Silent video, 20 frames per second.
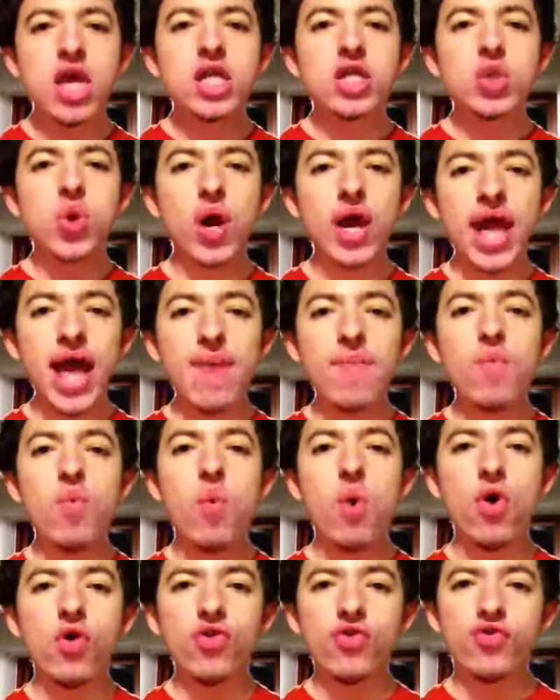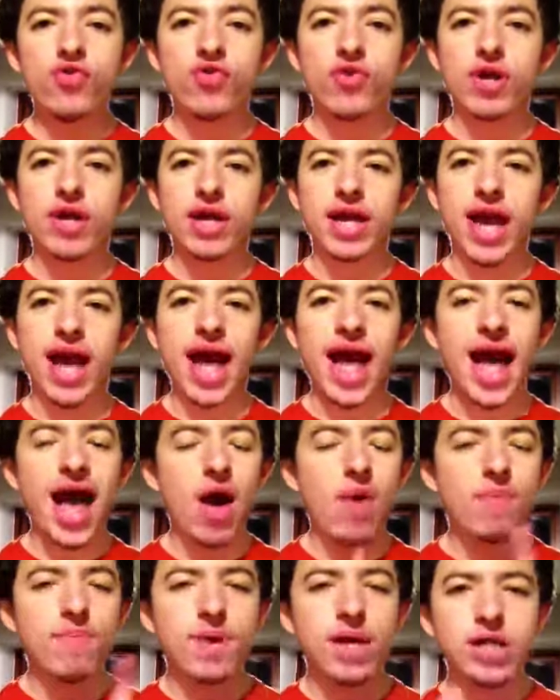So I am wondering
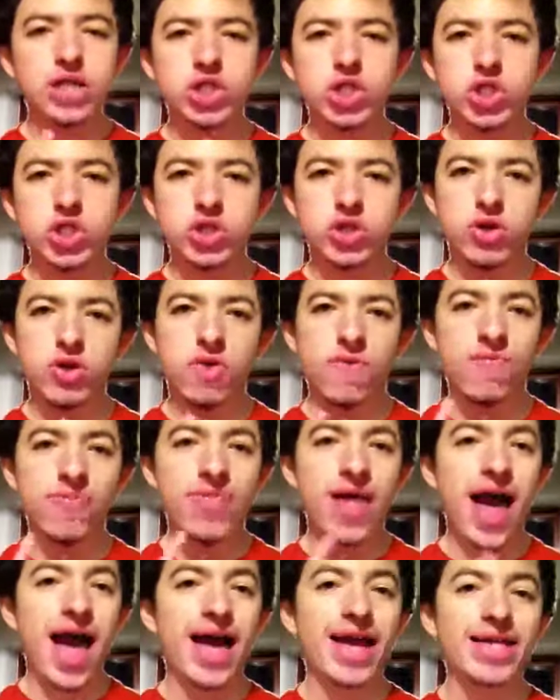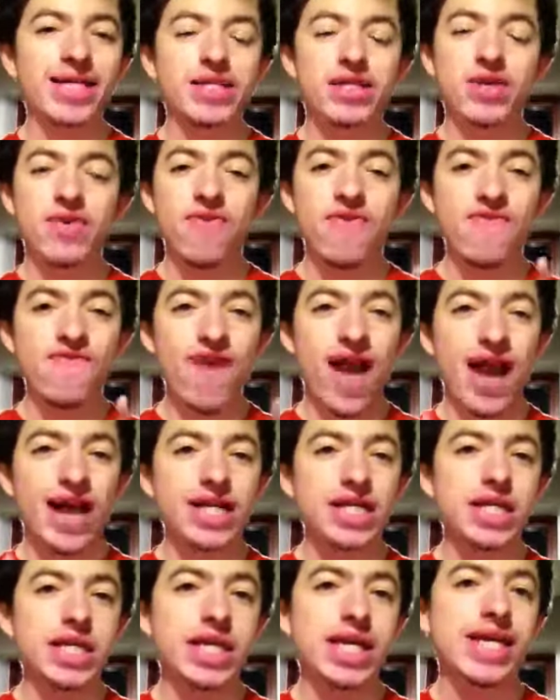how much of that is going to
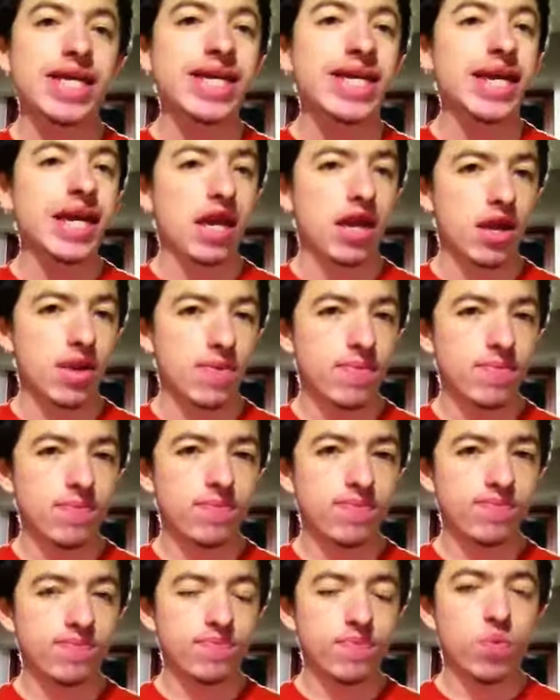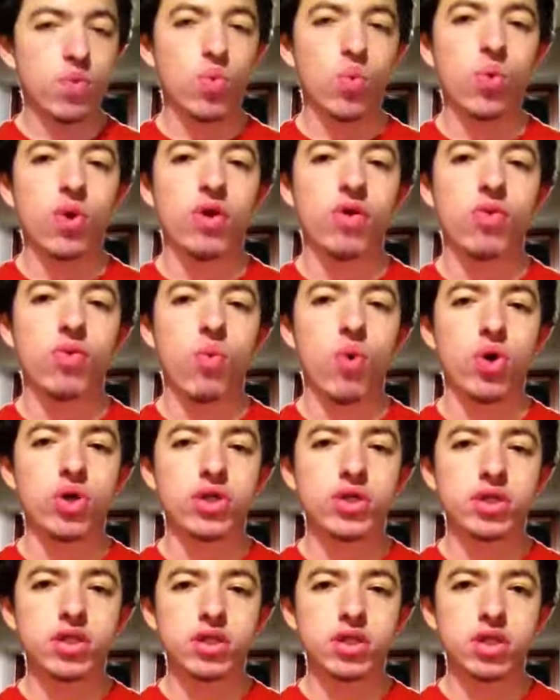factor in with
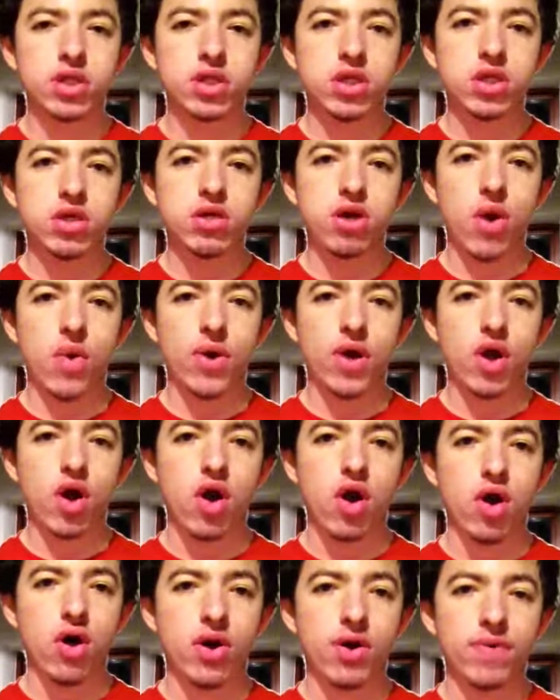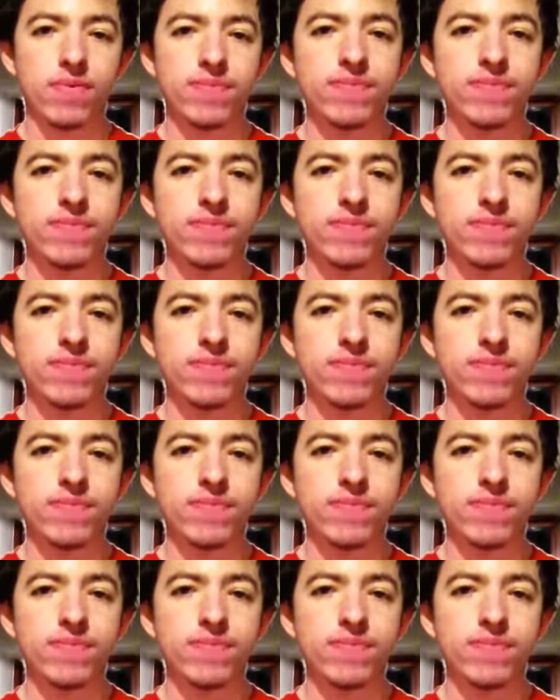what's going on.